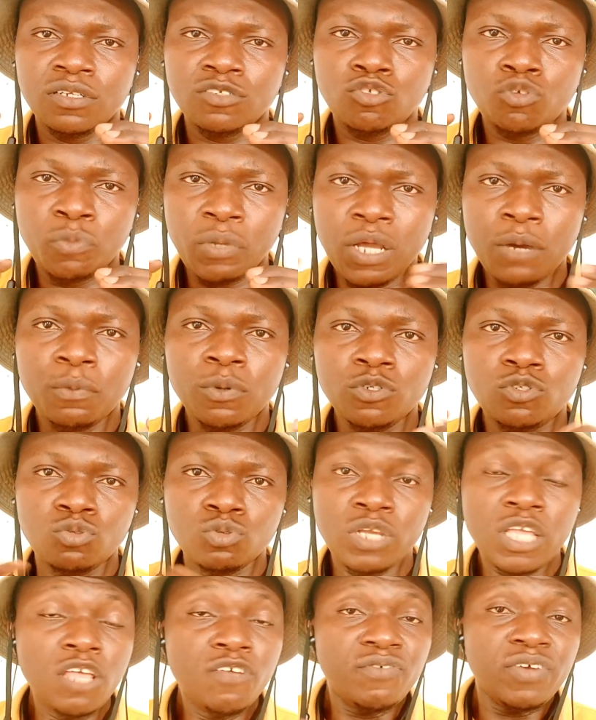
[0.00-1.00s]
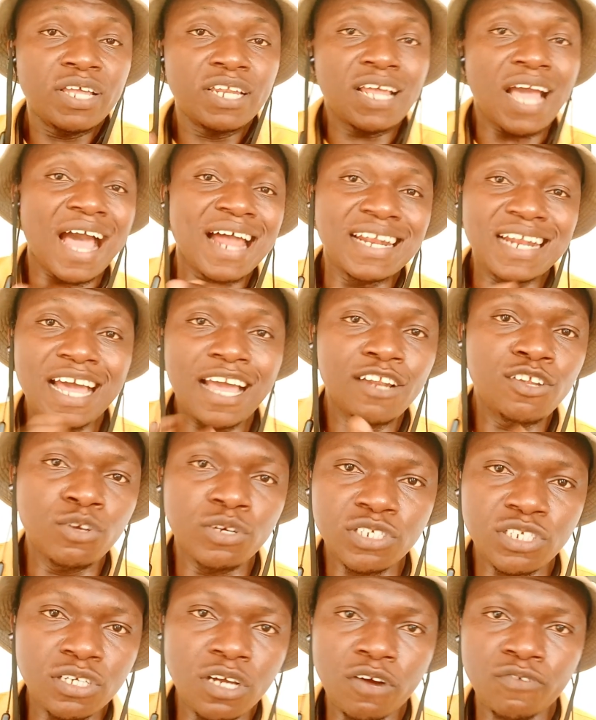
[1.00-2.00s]
To be able to even align
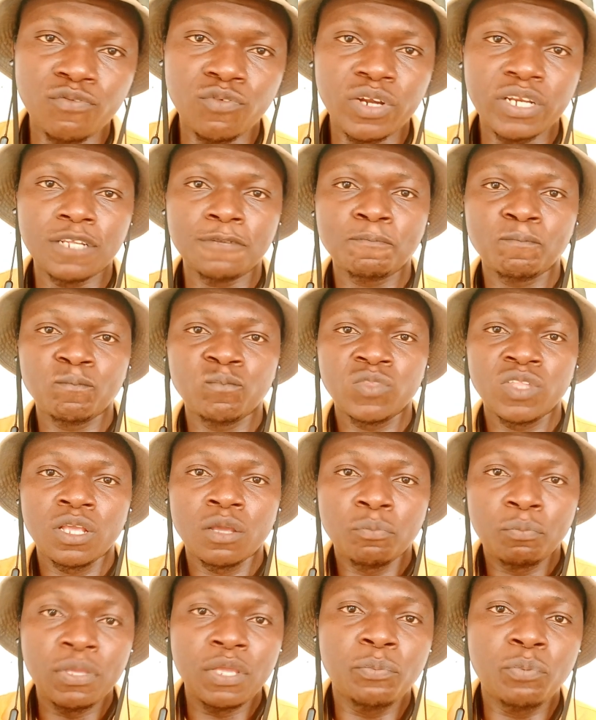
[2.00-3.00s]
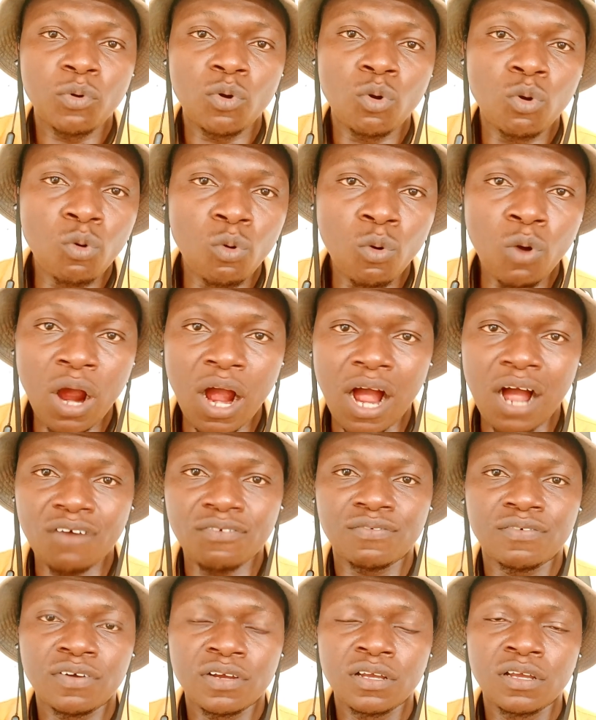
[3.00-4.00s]
yourself with people who
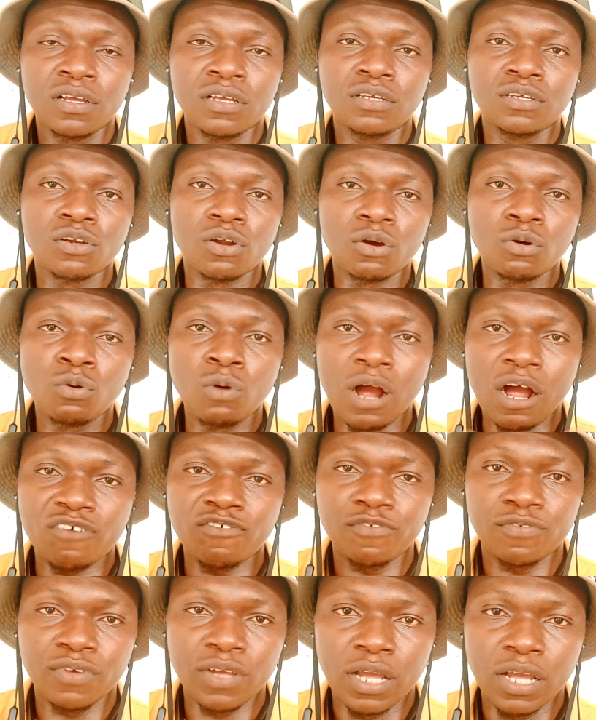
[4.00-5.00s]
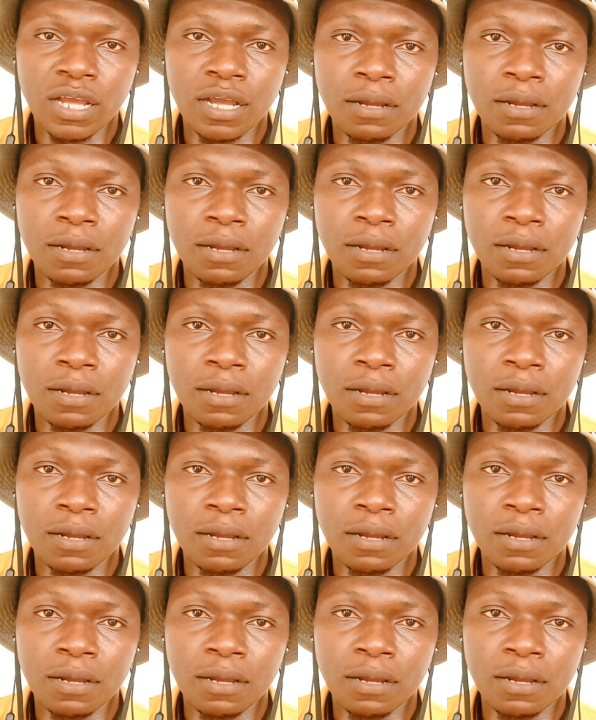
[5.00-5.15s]
have, you know, who have